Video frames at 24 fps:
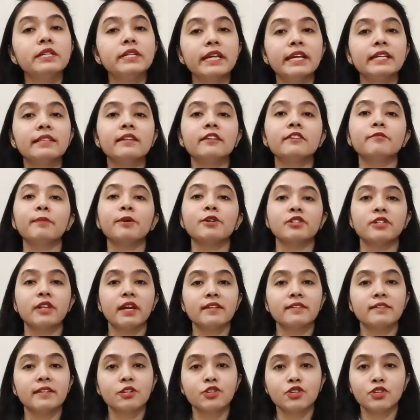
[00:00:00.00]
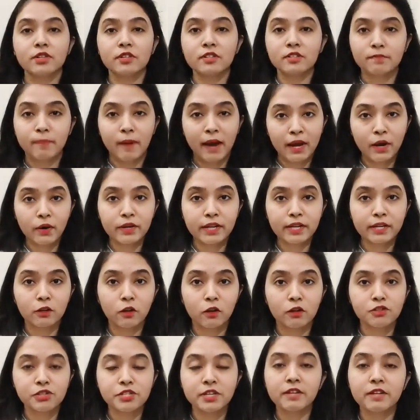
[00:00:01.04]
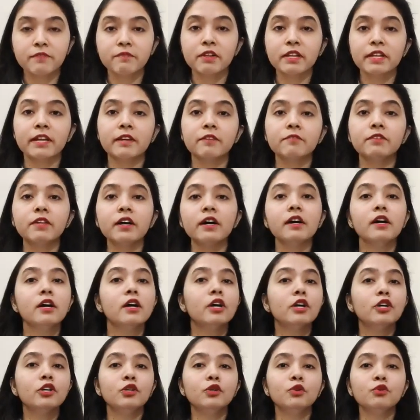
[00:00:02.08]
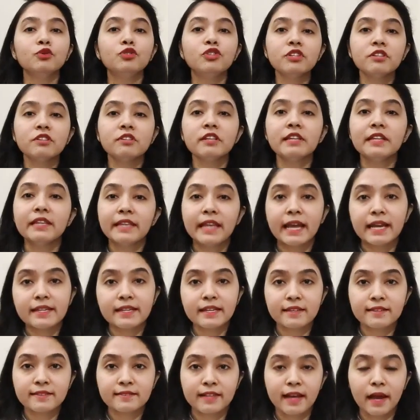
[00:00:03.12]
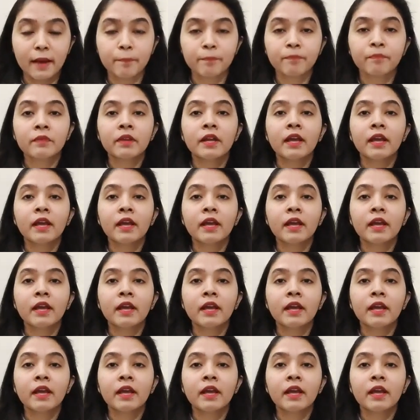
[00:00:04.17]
take the specialization as biotechnology and will give the UGC NET exam.